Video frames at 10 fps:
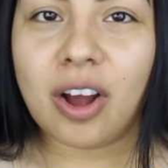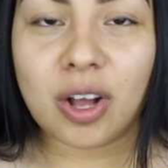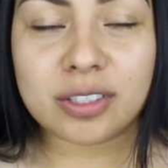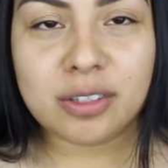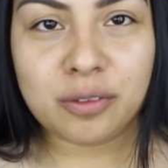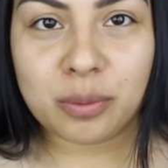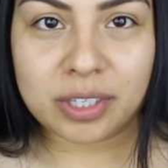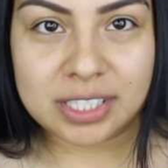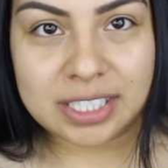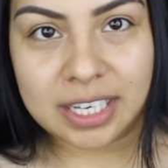Also, if you
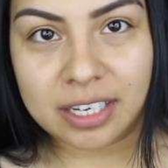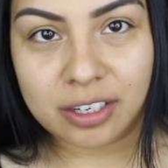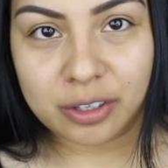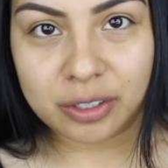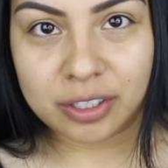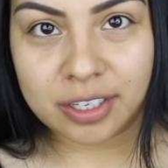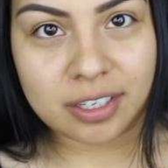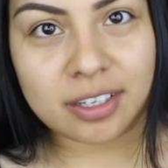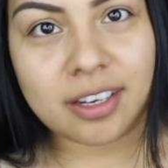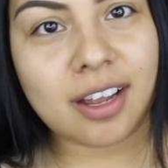wanted to get
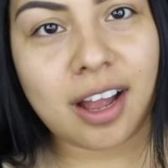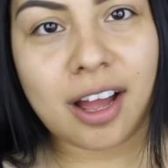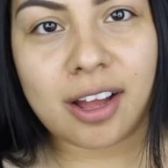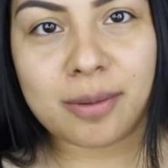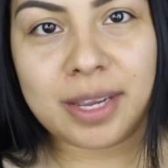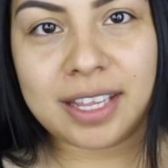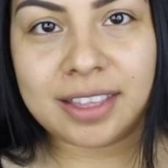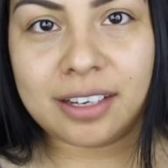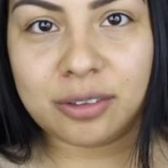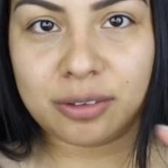alerted, hit
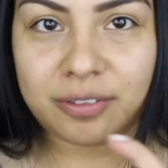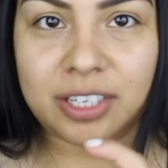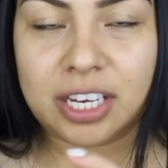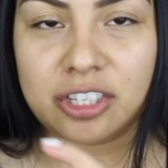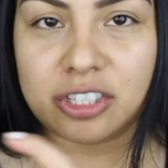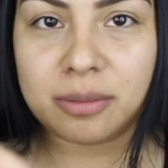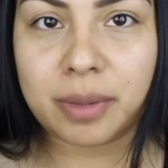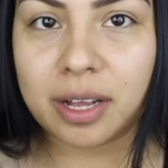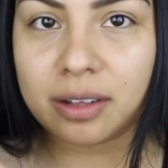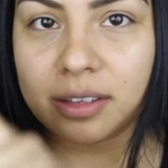that notification
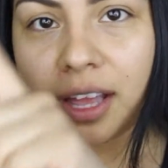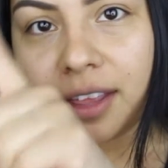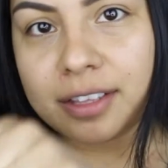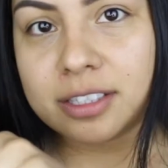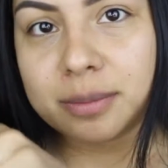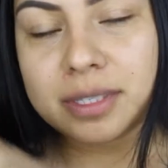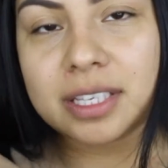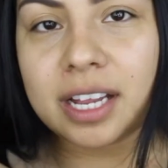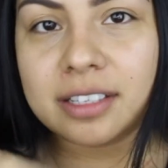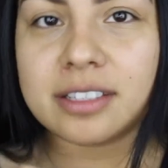bell that's
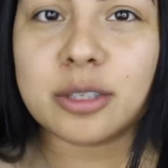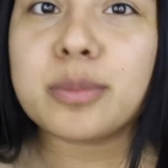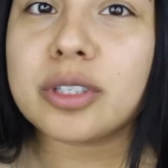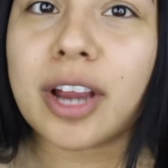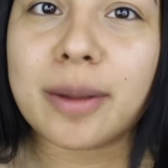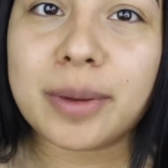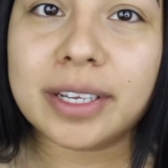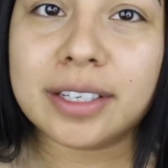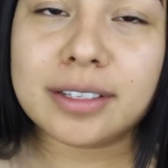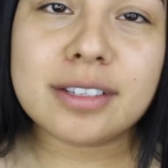beside the subscribe
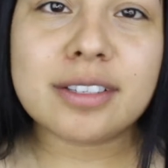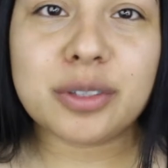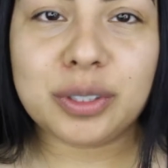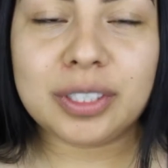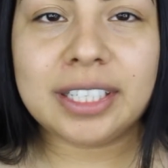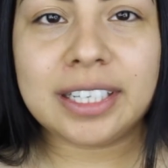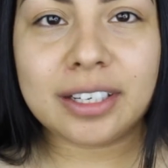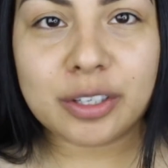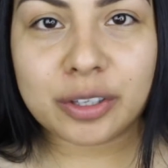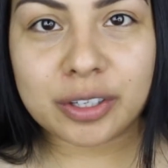button so you can
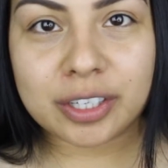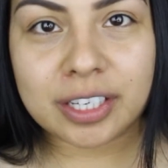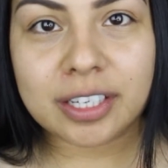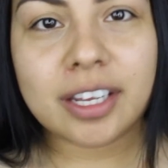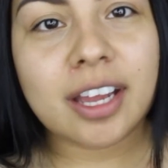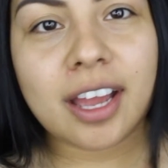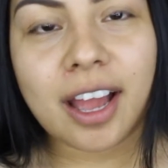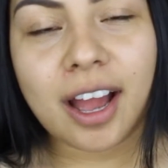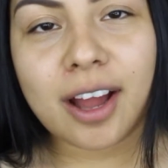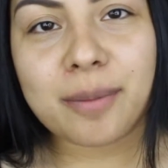get alerted
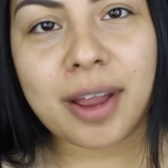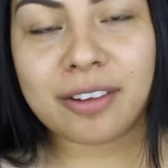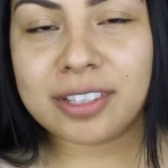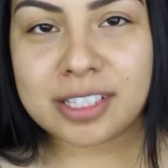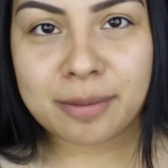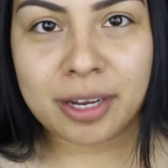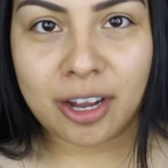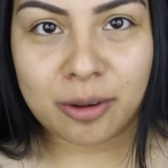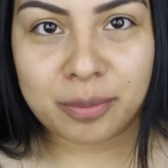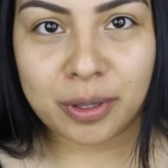every time I
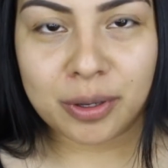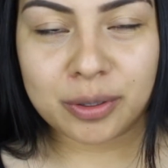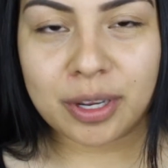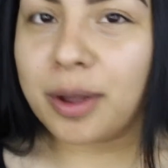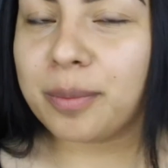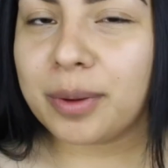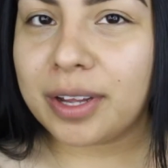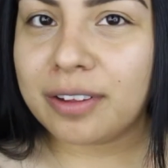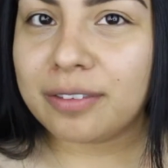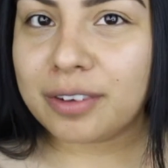upload.
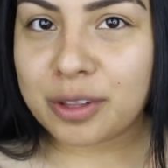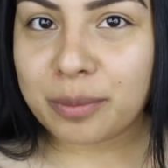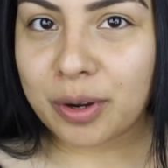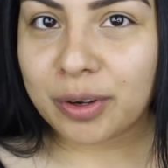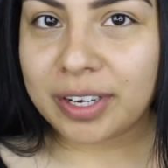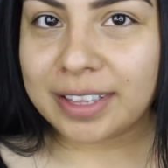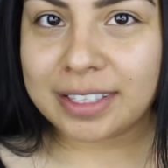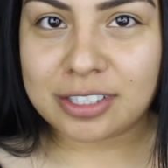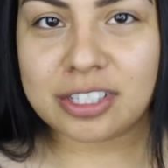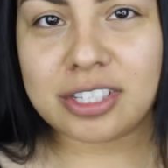But furthermore,
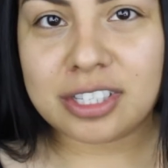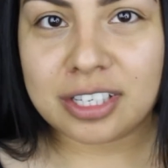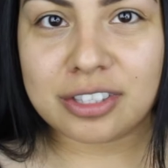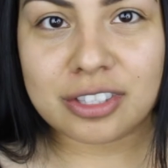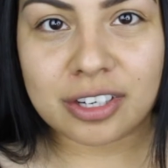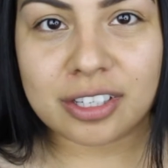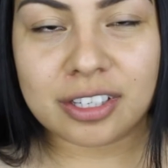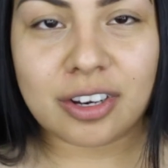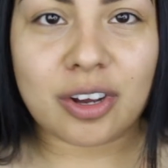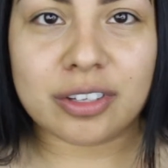let's just get
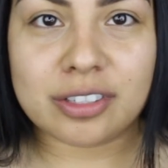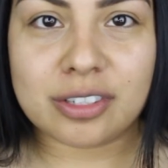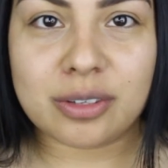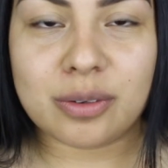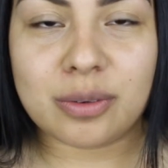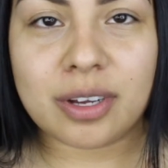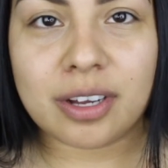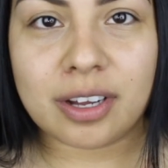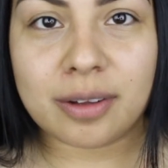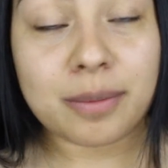started onto
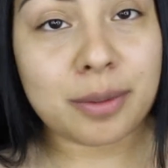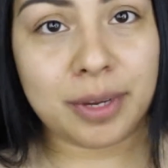the